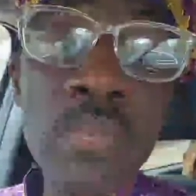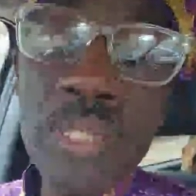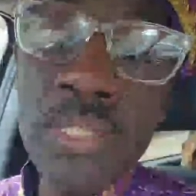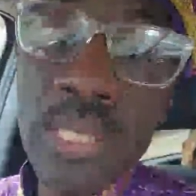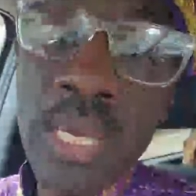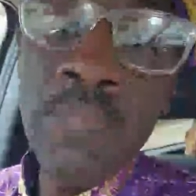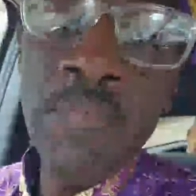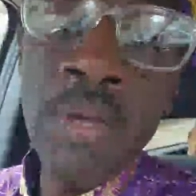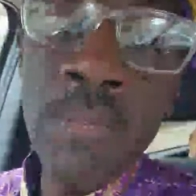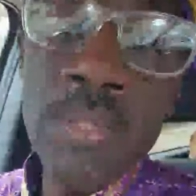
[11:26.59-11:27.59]
Be safe
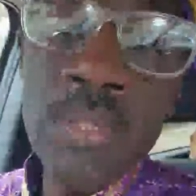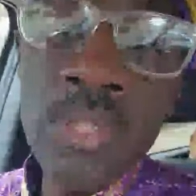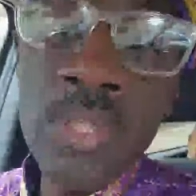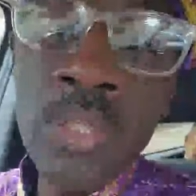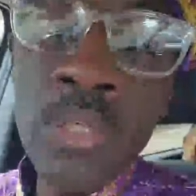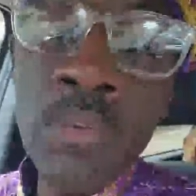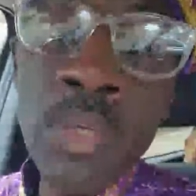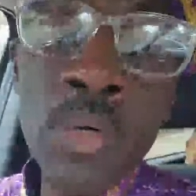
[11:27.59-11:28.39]
and be secure. We're